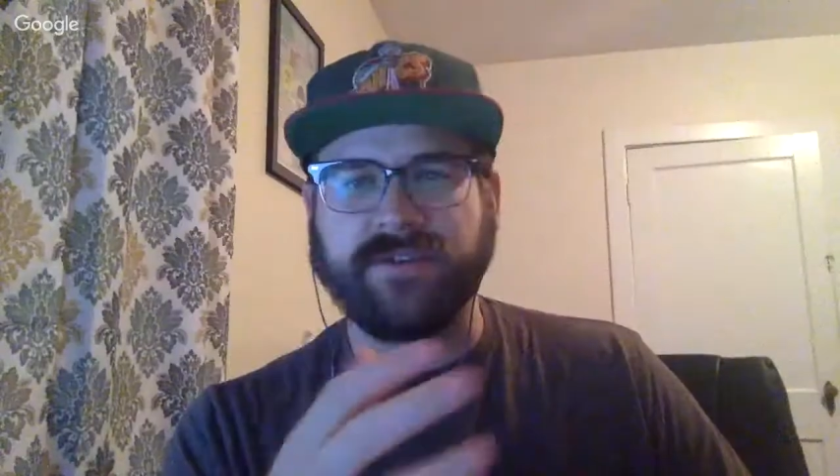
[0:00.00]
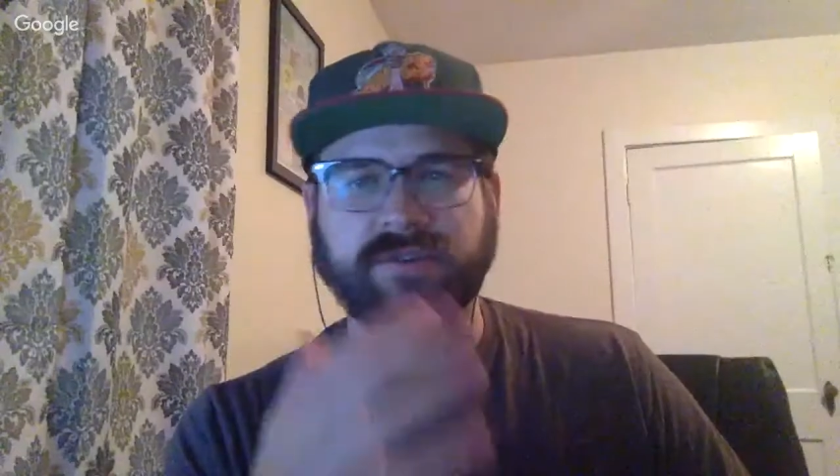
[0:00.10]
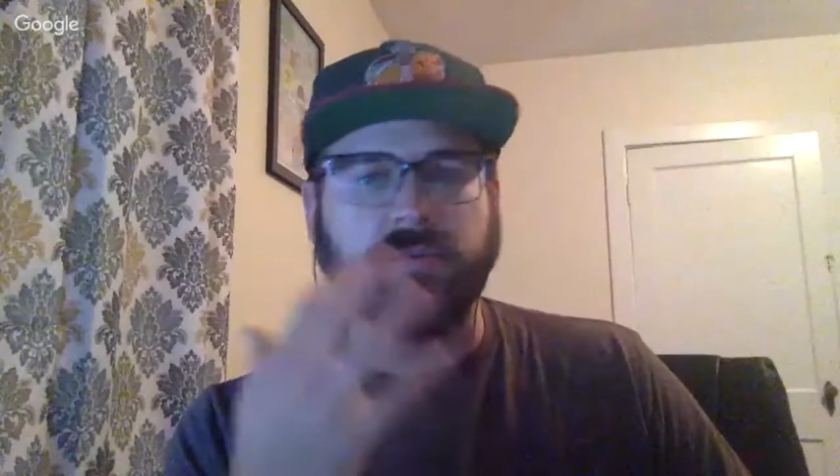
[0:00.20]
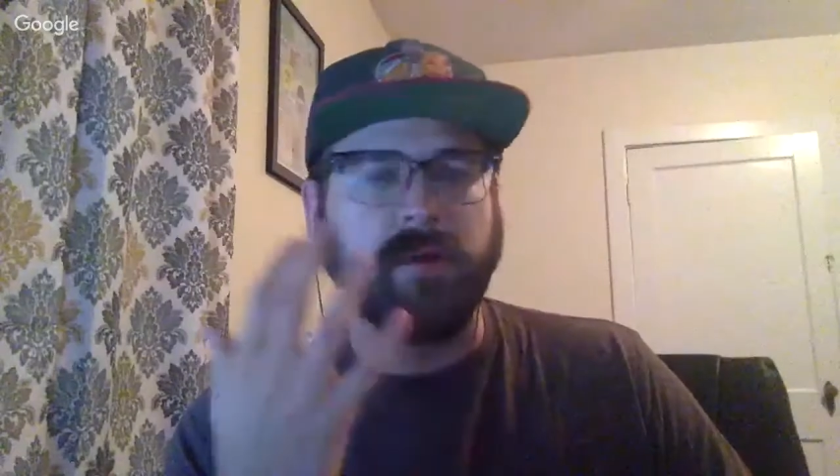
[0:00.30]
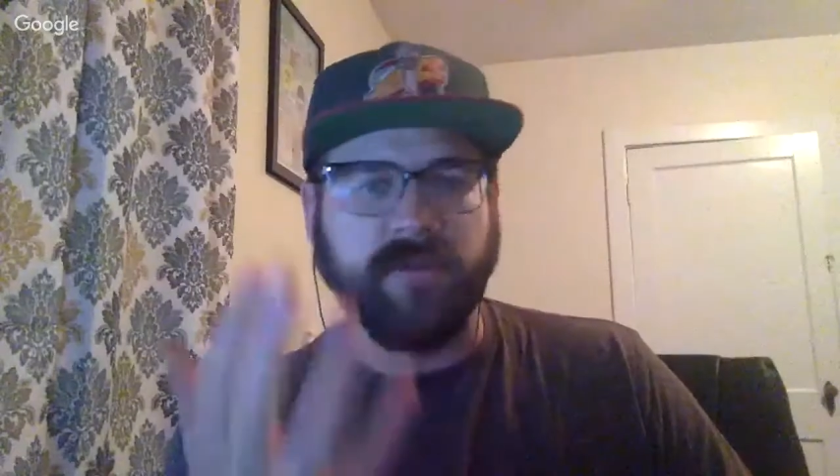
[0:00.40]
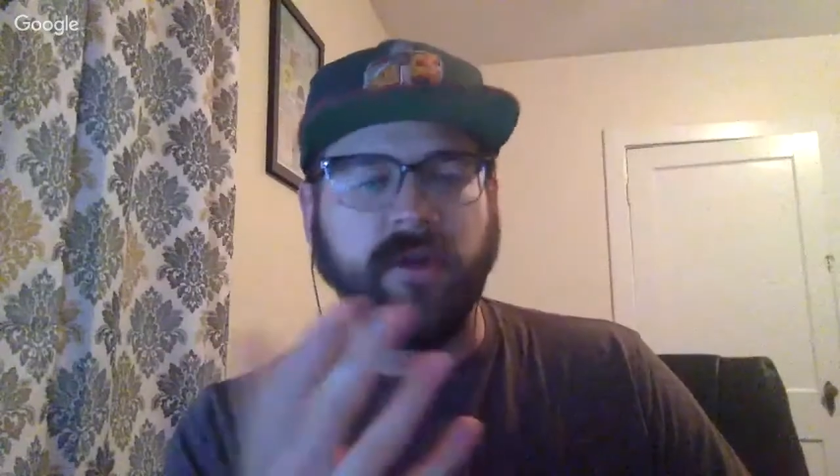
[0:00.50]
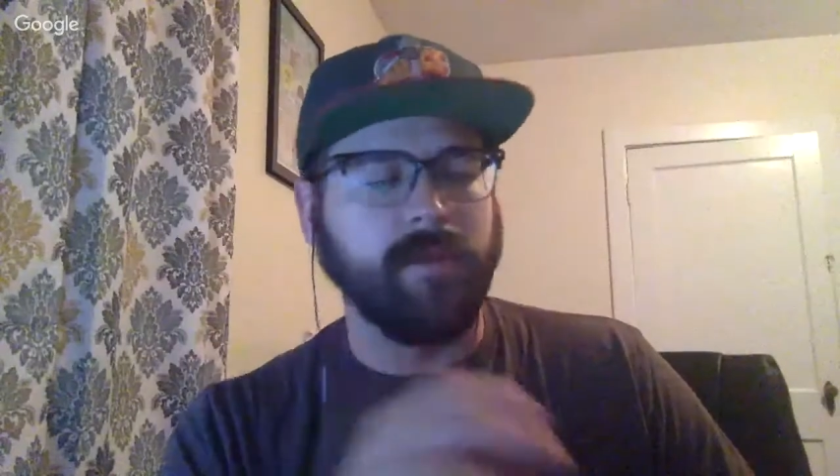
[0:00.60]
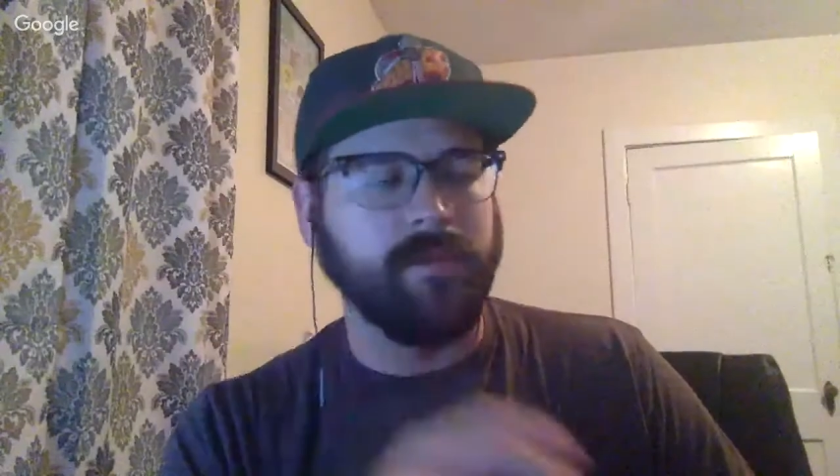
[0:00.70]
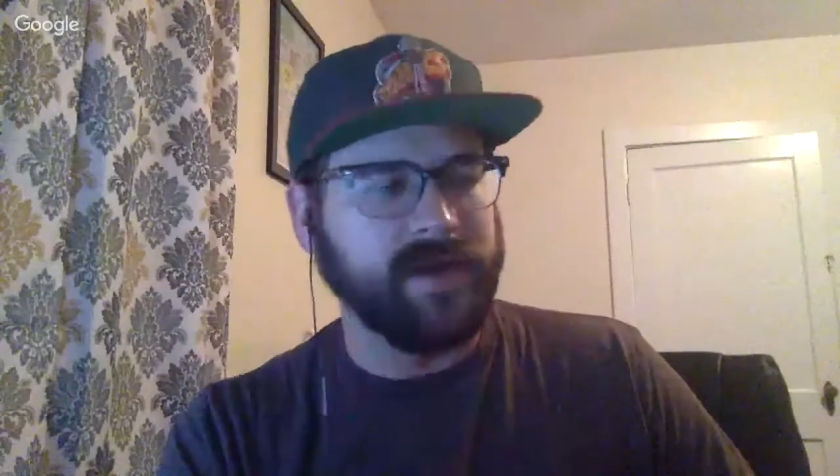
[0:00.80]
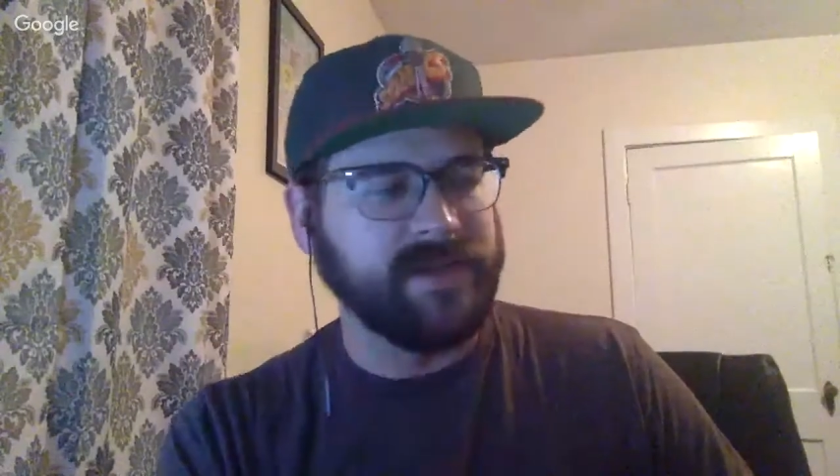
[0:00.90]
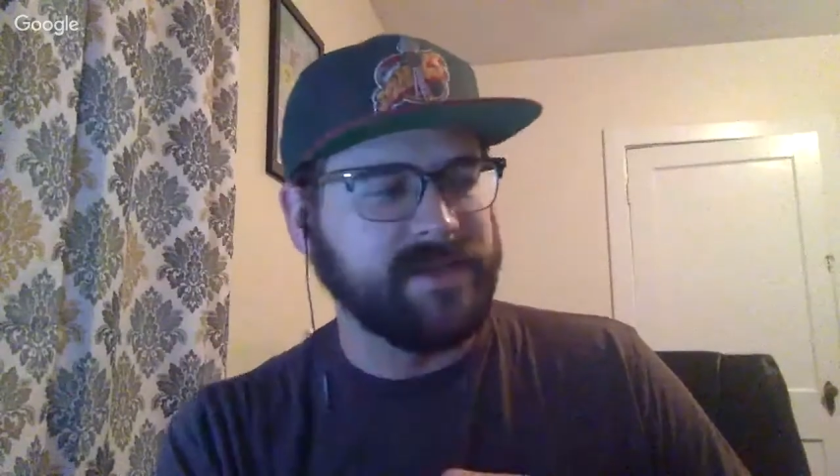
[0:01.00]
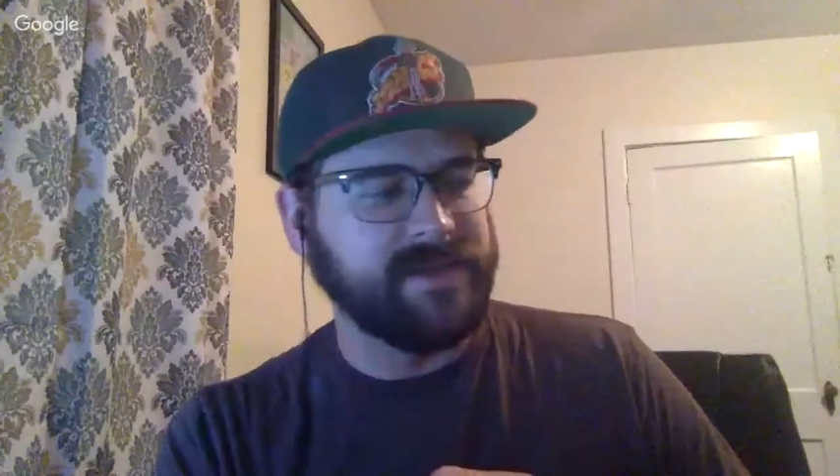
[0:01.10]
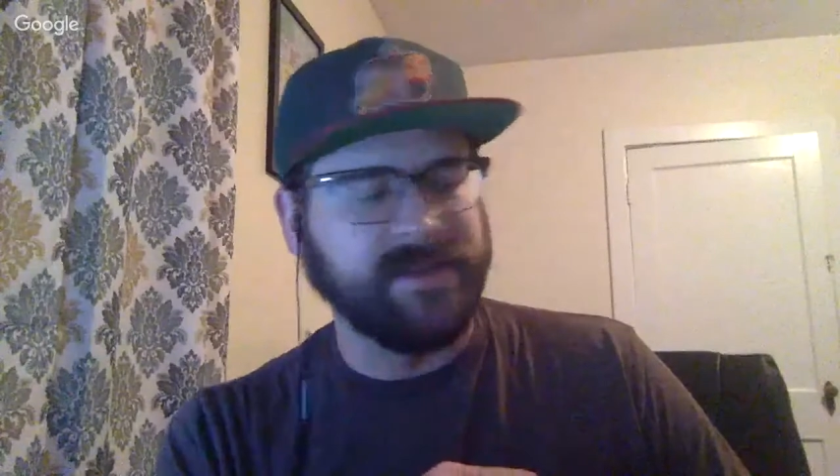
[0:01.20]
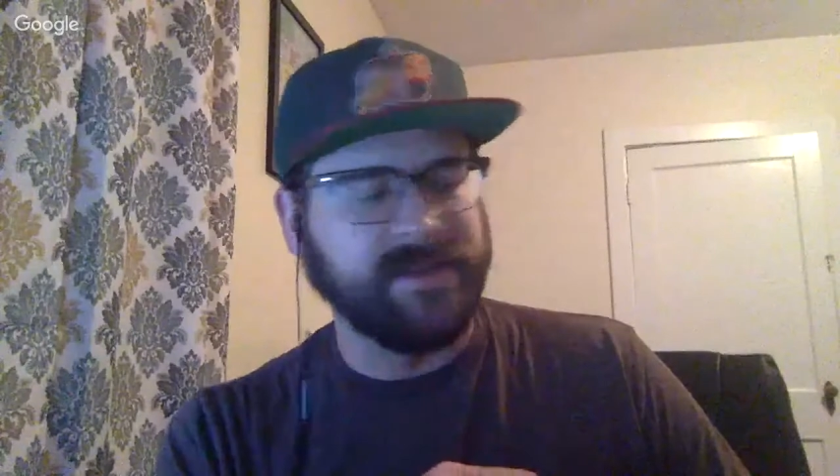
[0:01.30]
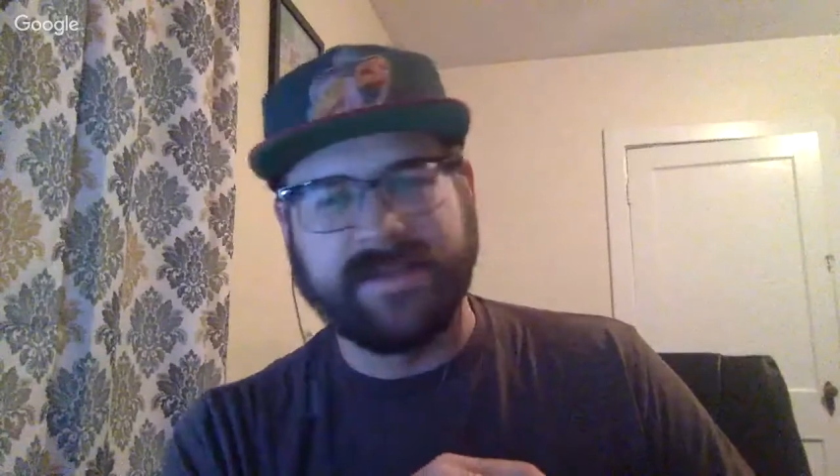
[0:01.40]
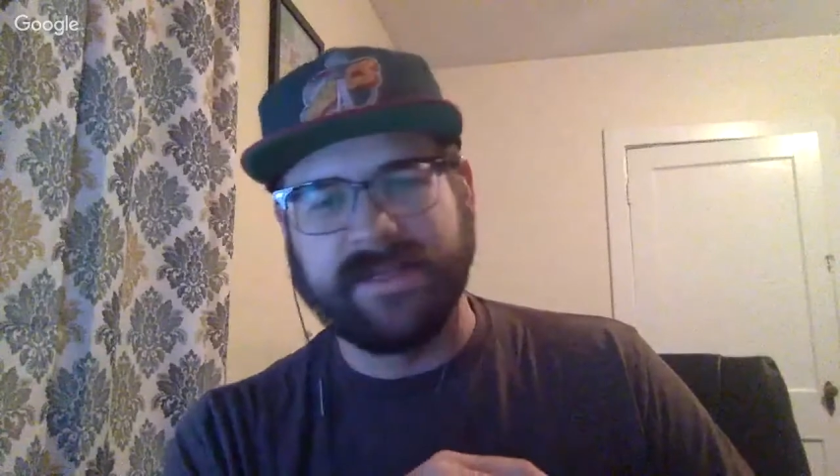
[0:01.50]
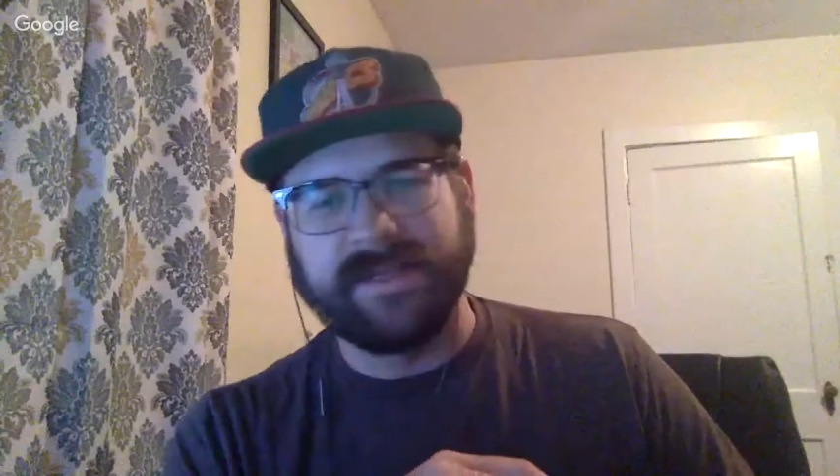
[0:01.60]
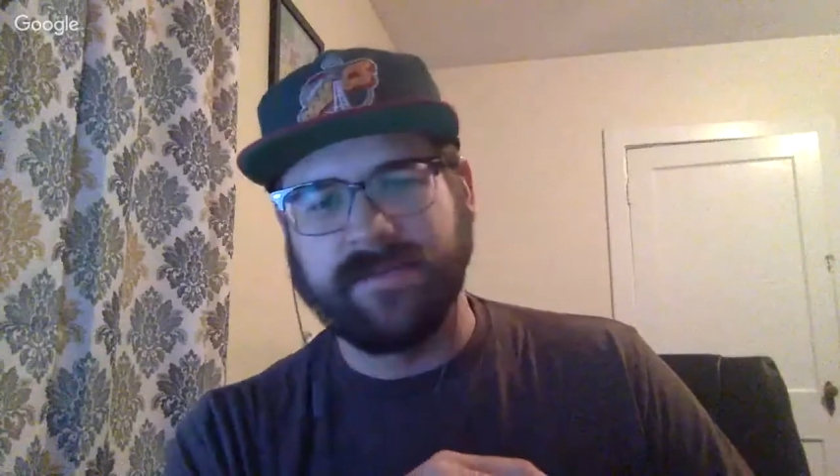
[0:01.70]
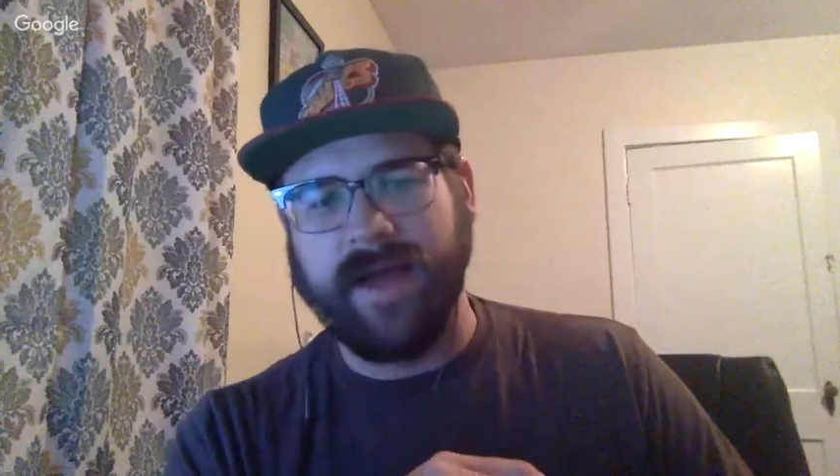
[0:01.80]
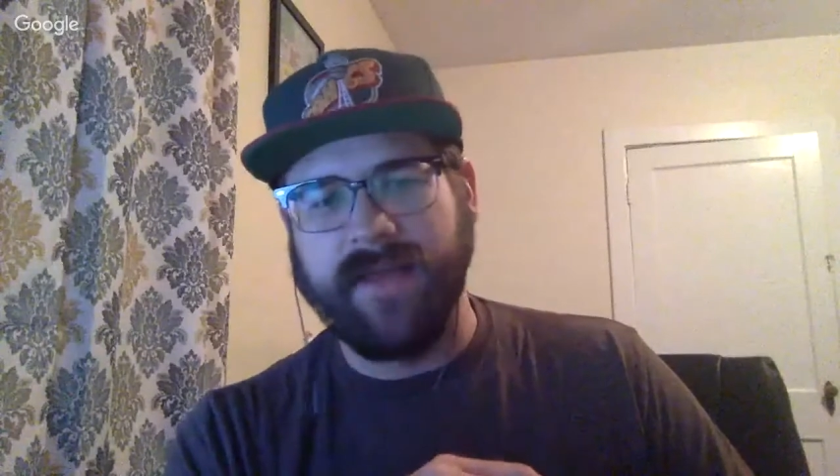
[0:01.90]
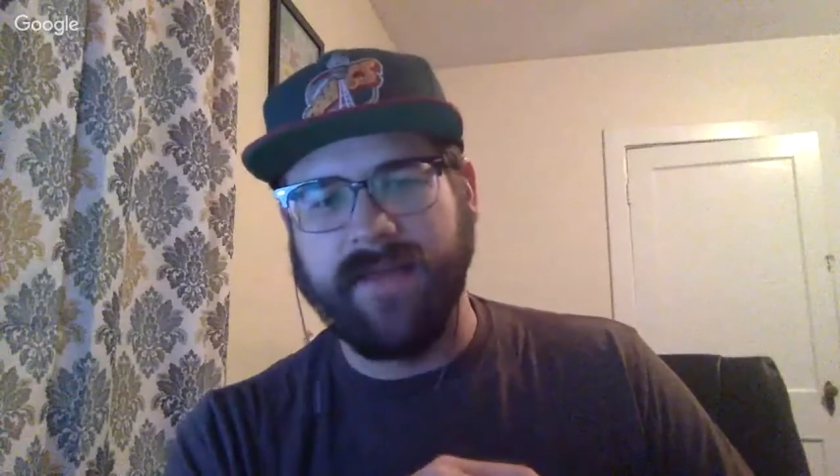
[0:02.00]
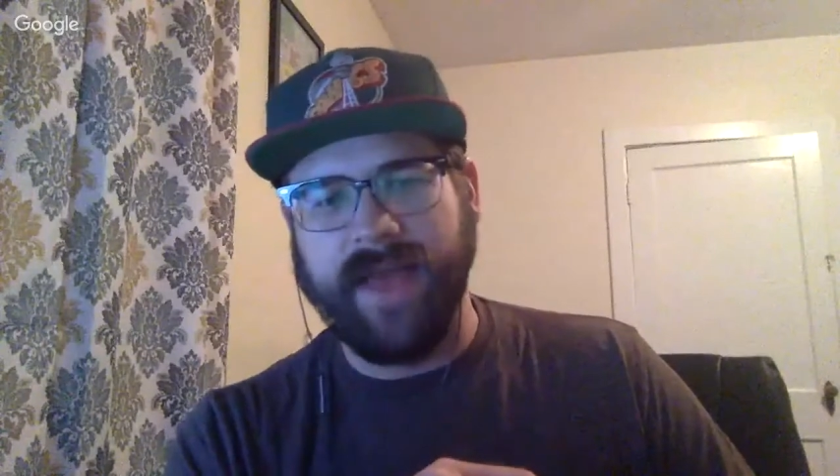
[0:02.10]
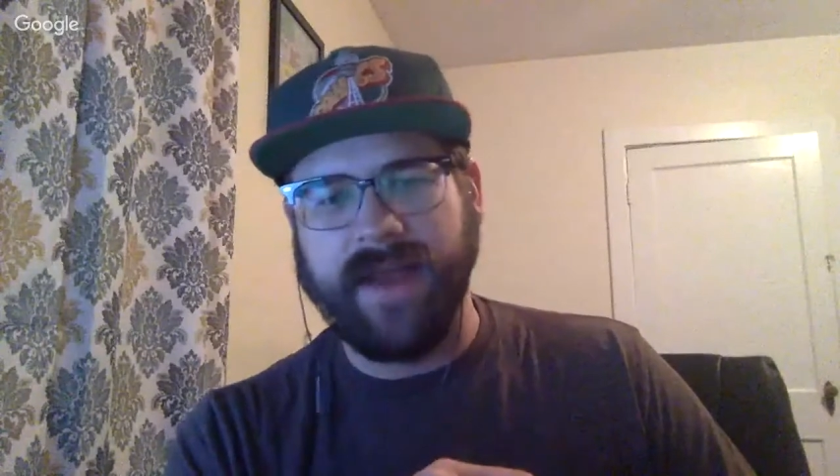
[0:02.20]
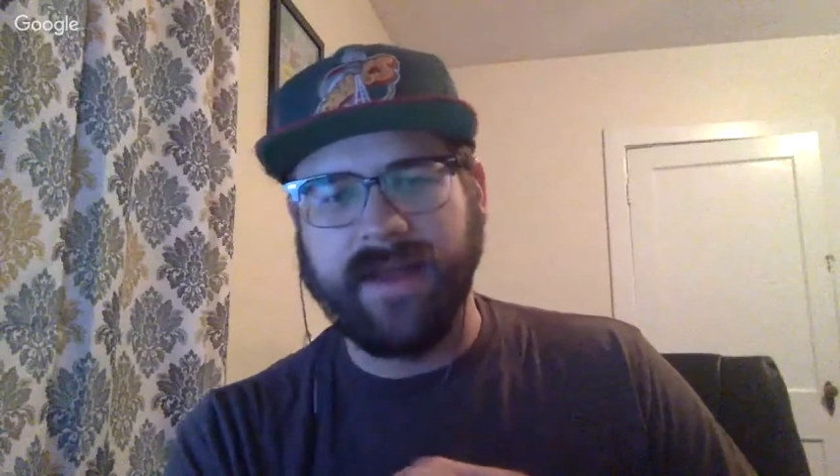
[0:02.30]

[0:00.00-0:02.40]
or what the thought process at least is behind that.